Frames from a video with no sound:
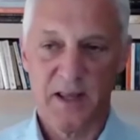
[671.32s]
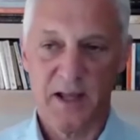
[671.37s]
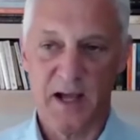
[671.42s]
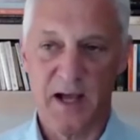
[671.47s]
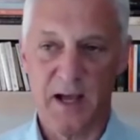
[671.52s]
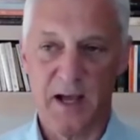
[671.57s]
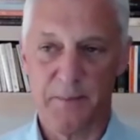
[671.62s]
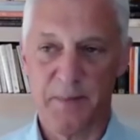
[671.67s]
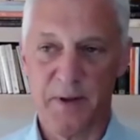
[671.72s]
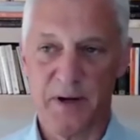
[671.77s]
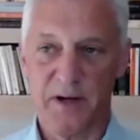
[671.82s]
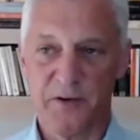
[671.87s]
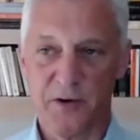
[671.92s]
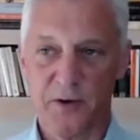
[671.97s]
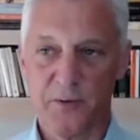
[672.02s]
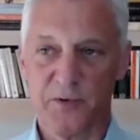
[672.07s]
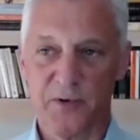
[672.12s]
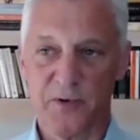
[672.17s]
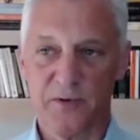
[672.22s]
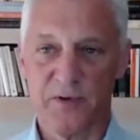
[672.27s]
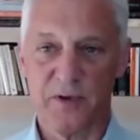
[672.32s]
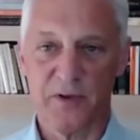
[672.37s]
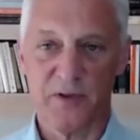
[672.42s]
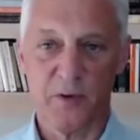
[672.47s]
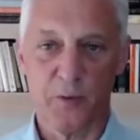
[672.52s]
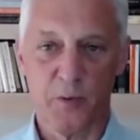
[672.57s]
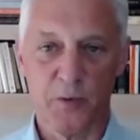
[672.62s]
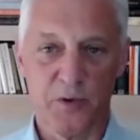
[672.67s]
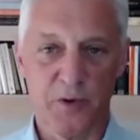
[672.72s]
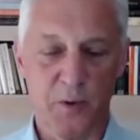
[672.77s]
uh, but in terms of the,
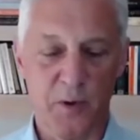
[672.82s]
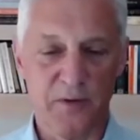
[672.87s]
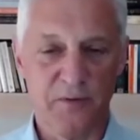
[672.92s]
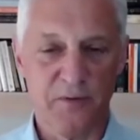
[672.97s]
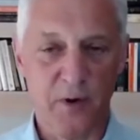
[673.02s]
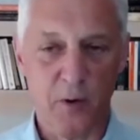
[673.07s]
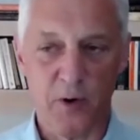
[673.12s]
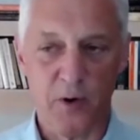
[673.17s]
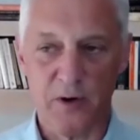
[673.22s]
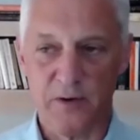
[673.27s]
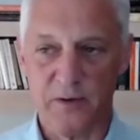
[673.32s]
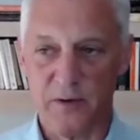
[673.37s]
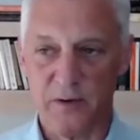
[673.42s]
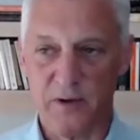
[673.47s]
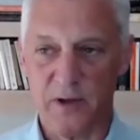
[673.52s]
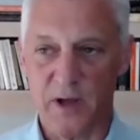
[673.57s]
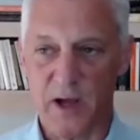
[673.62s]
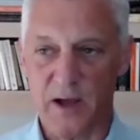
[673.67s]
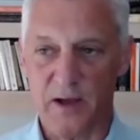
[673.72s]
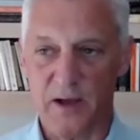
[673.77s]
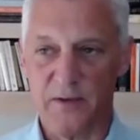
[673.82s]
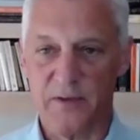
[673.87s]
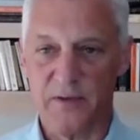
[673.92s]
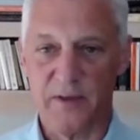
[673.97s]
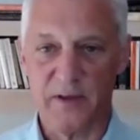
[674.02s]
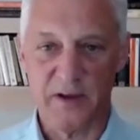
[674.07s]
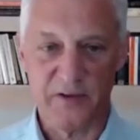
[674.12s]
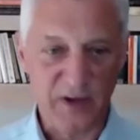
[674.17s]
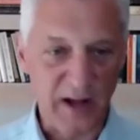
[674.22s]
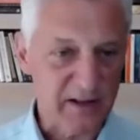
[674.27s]
the, the way forward, uh,
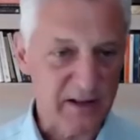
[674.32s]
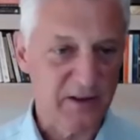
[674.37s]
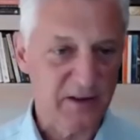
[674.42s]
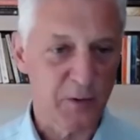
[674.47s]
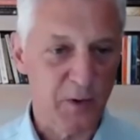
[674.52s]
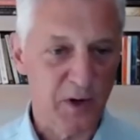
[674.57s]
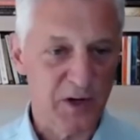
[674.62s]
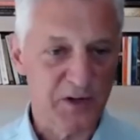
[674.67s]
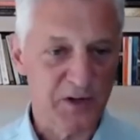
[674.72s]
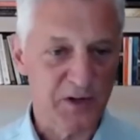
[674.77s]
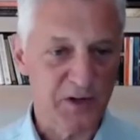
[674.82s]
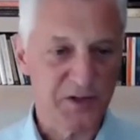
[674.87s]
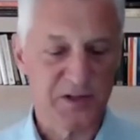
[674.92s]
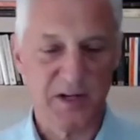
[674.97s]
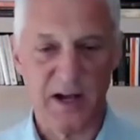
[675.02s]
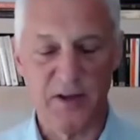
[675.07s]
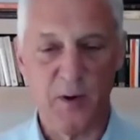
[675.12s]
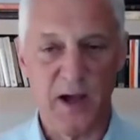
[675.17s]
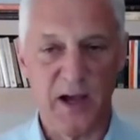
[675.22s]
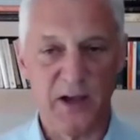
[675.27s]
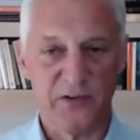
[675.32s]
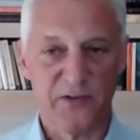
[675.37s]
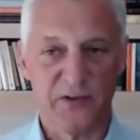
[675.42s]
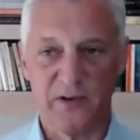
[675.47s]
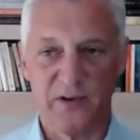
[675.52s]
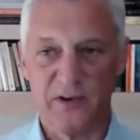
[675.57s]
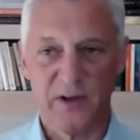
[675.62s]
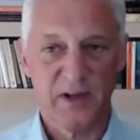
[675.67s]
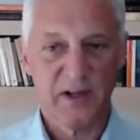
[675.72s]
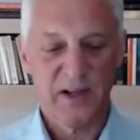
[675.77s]
exactly the question guy that you asked,
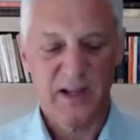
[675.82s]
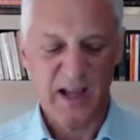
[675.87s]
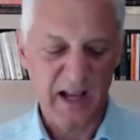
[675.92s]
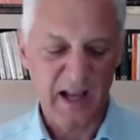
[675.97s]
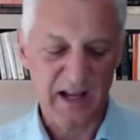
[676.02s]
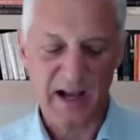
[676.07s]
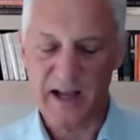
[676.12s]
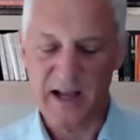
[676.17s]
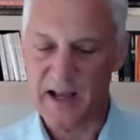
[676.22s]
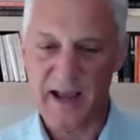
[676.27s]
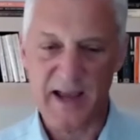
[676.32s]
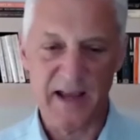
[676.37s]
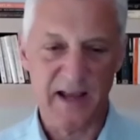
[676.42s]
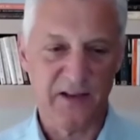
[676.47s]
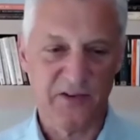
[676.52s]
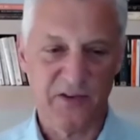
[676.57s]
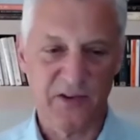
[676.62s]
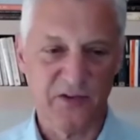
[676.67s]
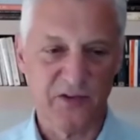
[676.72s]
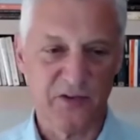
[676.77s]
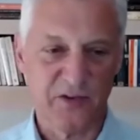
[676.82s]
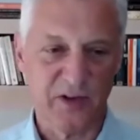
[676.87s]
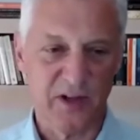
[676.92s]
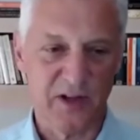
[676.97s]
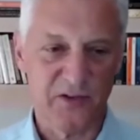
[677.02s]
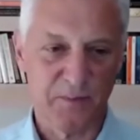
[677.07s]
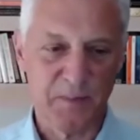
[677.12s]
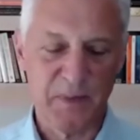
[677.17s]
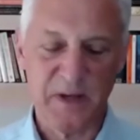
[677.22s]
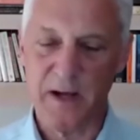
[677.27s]
and hey guy, hey, it's, this is
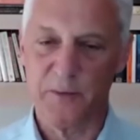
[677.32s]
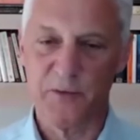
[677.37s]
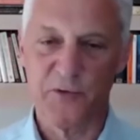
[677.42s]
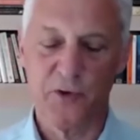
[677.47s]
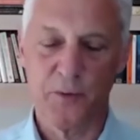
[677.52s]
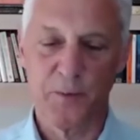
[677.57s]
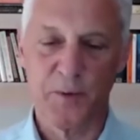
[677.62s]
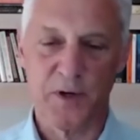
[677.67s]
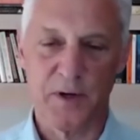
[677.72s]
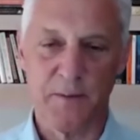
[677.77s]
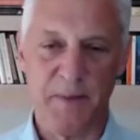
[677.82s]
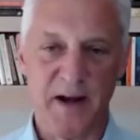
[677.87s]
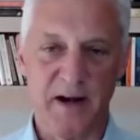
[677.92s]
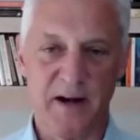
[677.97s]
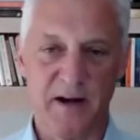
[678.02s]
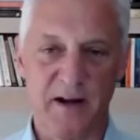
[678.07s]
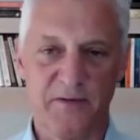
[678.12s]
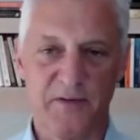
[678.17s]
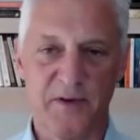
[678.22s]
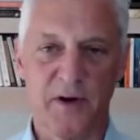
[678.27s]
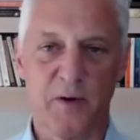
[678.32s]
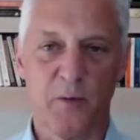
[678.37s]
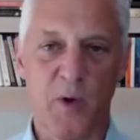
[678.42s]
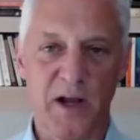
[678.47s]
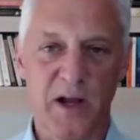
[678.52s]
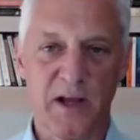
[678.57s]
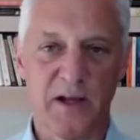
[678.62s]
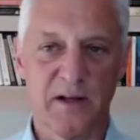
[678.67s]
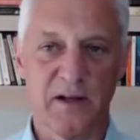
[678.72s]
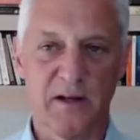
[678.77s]
it's become super competitive. You know,
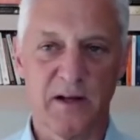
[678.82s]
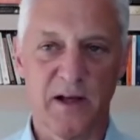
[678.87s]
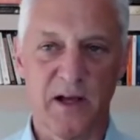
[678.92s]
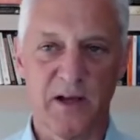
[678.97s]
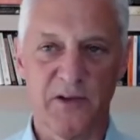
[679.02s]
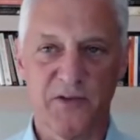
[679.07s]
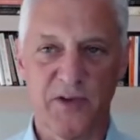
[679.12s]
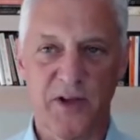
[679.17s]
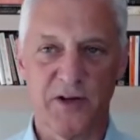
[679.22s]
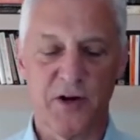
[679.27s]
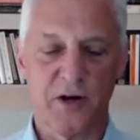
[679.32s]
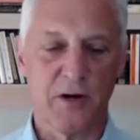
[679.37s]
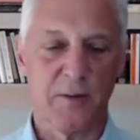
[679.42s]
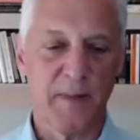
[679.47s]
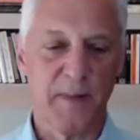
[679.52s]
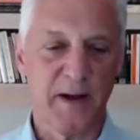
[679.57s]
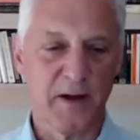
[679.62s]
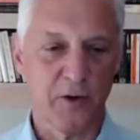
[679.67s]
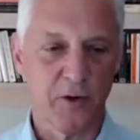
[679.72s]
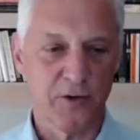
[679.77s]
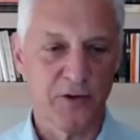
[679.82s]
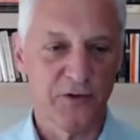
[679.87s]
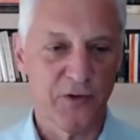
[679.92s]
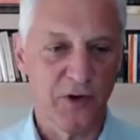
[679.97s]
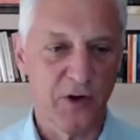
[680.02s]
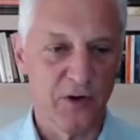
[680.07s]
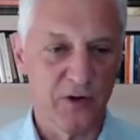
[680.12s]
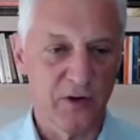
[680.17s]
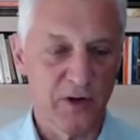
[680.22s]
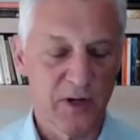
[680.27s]
why can uh, Standard Charter Bank hold its
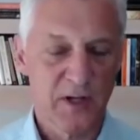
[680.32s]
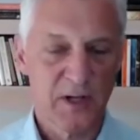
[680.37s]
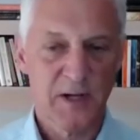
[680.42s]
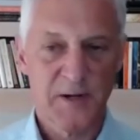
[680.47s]
own?